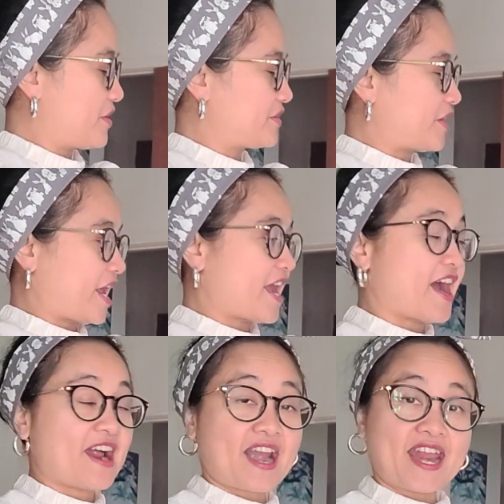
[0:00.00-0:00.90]
They
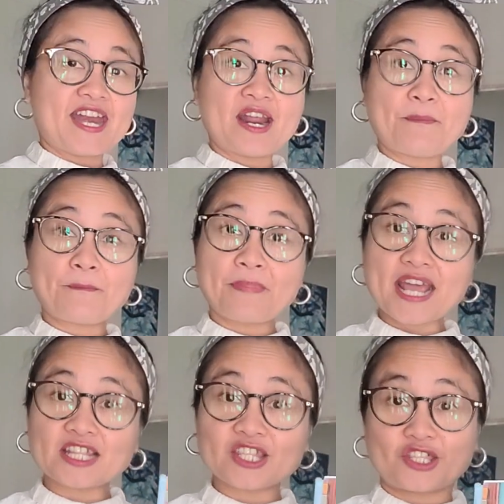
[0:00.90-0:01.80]
are in a
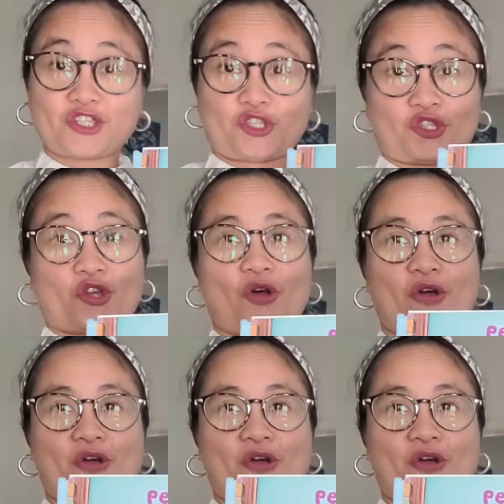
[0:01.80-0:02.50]
pet store.